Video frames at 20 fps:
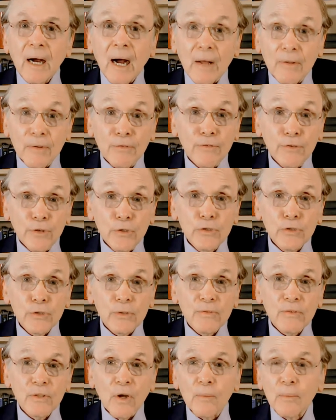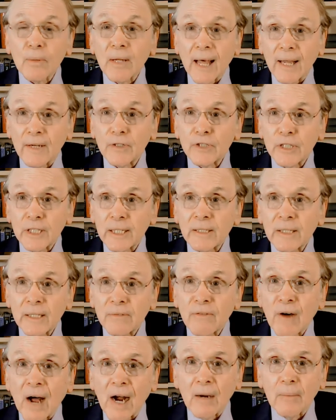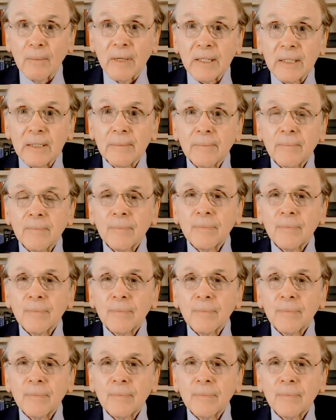on the future of global energy and the environment.